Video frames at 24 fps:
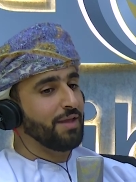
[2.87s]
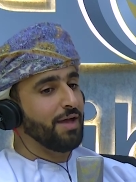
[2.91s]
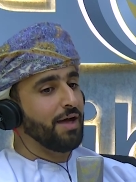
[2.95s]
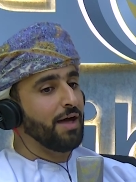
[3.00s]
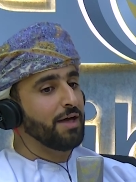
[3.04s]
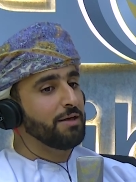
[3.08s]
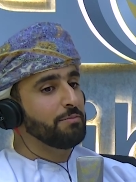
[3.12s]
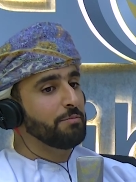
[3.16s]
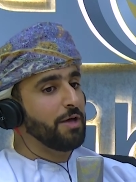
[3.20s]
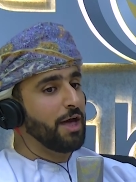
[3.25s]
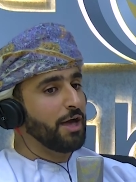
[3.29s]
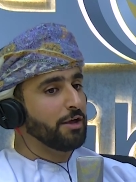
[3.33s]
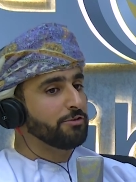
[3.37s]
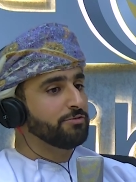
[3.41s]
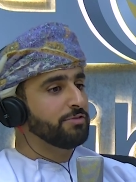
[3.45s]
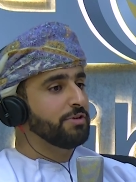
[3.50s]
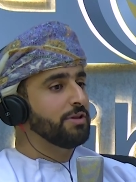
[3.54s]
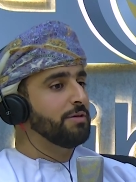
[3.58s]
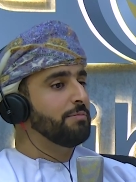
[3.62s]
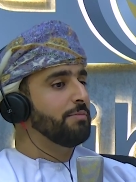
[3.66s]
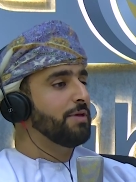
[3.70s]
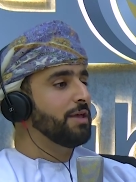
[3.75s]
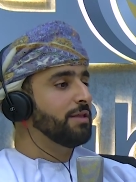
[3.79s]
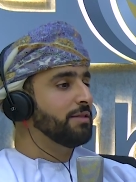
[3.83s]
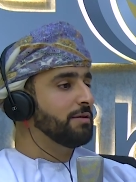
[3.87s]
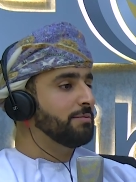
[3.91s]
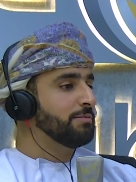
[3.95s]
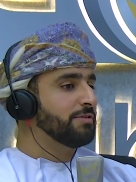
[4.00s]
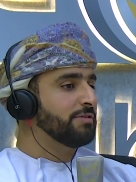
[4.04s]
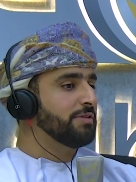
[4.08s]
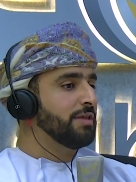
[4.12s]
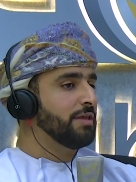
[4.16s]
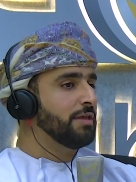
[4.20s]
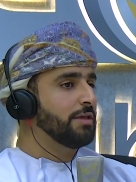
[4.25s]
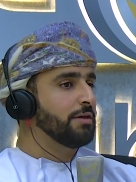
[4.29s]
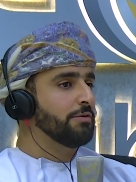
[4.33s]
I actually made a
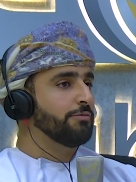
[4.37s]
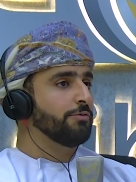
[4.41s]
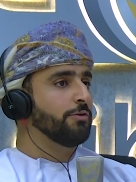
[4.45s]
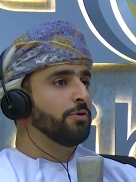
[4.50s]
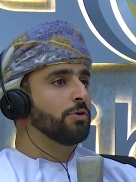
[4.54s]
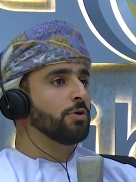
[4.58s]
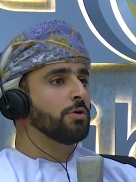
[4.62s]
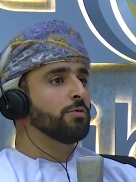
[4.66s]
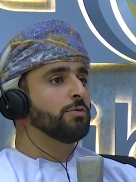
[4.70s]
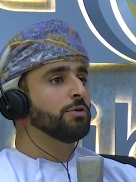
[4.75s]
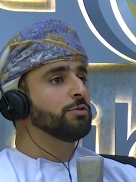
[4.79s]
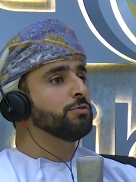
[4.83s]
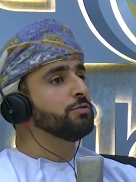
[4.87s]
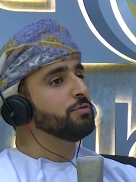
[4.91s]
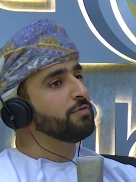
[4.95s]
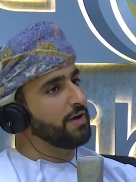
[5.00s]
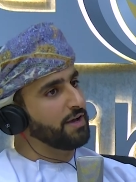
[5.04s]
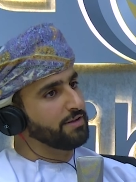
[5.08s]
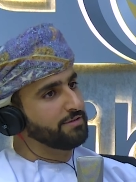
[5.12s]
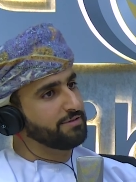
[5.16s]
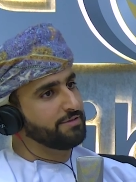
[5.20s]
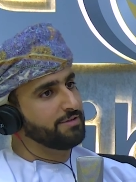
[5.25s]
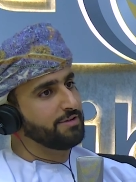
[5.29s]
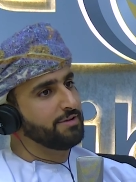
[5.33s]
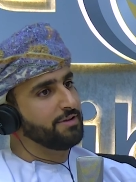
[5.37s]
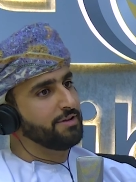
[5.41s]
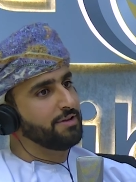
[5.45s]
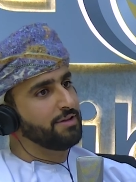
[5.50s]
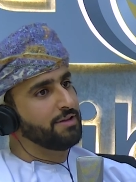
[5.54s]
mistake of growing too fast.